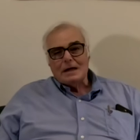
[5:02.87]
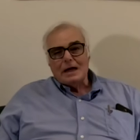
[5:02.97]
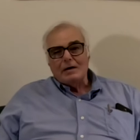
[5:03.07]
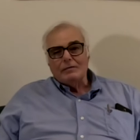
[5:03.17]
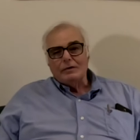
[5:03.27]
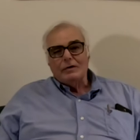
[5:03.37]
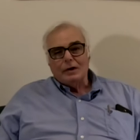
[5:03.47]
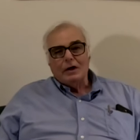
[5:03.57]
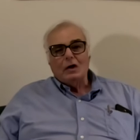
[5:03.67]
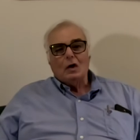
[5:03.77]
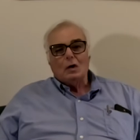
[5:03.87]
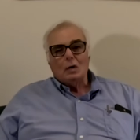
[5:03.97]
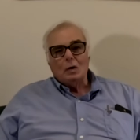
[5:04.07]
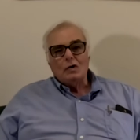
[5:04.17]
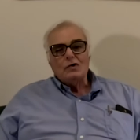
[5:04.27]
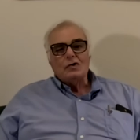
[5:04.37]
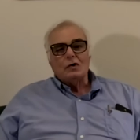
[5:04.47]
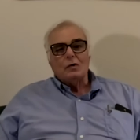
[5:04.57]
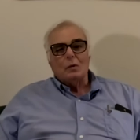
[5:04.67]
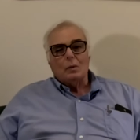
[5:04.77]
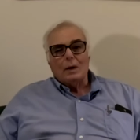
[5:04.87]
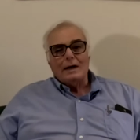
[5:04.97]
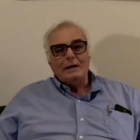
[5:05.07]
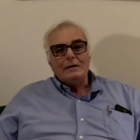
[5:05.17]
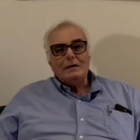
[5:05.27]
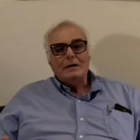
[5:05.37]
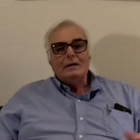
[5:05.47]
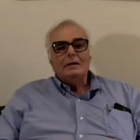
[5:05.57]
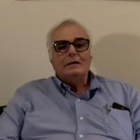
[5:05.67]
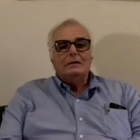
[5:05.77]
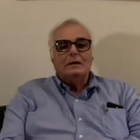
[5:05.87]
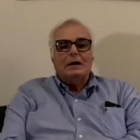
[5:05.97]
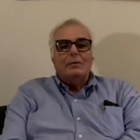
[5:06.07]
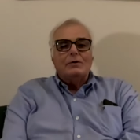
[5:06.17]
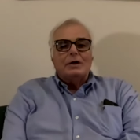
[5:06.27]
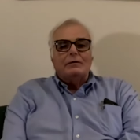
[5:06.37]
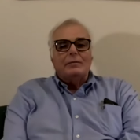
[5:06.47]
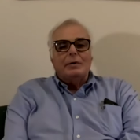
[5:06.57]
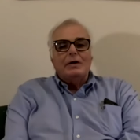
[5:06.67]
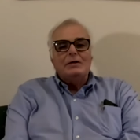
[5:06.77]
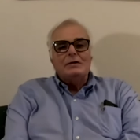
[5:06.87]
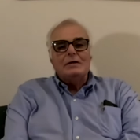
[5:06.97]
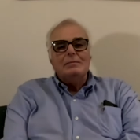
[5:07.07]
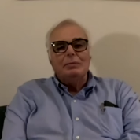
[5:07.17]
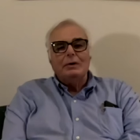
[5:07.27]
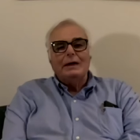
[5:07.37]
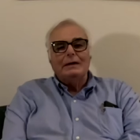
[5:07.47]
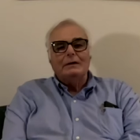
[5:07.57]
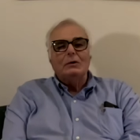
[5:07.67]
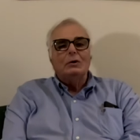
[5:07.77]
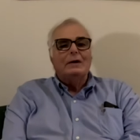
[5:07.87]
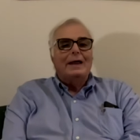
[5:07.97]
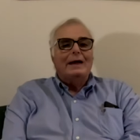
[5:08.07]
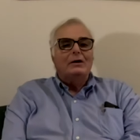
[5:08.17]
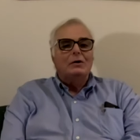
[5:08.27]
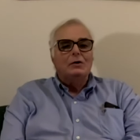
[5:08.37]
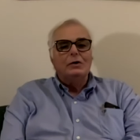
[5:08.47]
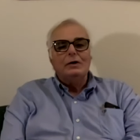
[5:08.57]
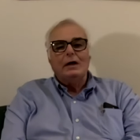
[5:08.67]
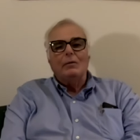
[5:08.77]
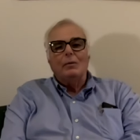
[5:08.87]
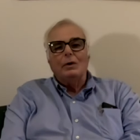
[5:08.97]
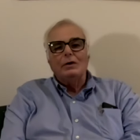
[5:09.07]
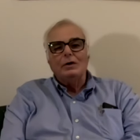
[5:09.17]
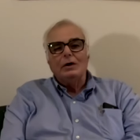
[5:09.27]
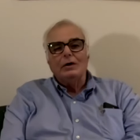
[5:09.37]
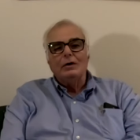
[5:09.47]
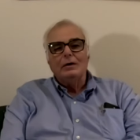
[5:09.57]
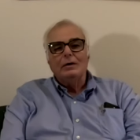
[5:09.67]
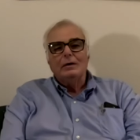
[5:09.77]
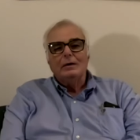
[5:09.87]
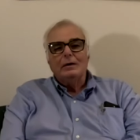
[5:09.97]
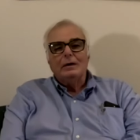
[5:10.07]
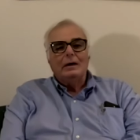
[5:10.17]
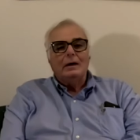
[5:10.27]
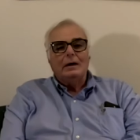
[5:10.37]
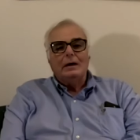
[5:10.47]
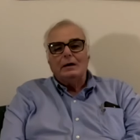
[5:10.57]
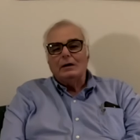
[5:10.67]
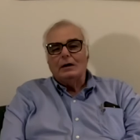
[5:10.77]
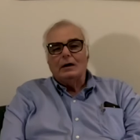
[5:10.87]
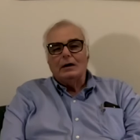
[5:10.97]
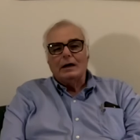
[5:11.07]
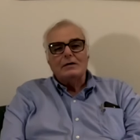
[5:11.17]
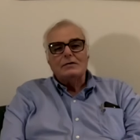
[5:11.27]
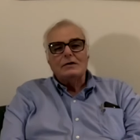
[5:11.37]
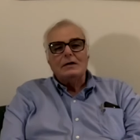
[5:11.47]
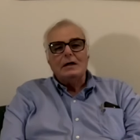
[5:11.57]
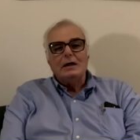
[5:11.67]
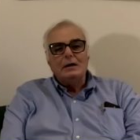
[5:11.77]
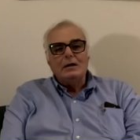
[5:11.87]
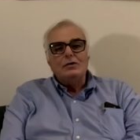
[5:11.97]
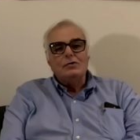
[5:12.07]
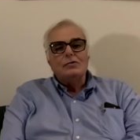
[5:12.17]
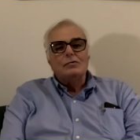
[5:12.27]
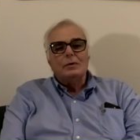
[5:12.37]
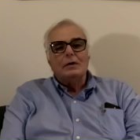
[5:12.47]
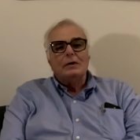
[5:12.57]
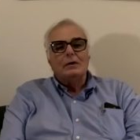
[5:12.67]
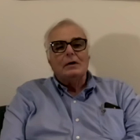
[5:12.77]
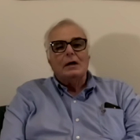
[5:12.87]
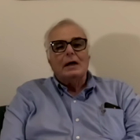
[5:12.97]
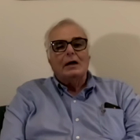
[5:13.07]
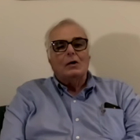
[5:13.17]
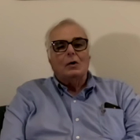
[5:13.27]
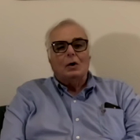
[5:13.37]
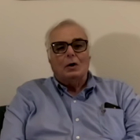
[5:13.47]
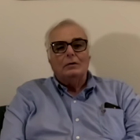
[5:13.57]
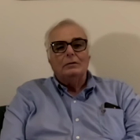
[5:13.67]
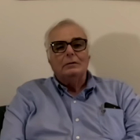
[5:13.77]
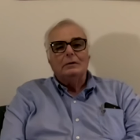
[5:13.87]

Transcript: everything looks great. Said I wish everybody's implant looked that good at one year, and uh, can't see any issues with it at all.